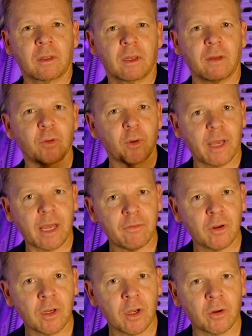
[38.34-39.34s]
Have you
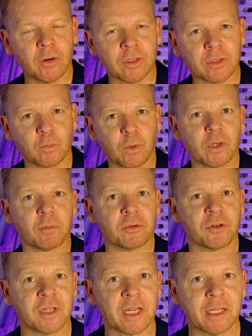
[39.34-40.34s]
ever noticed when you're
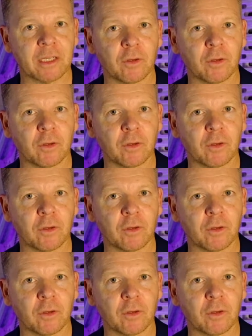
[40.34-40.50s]
presenting,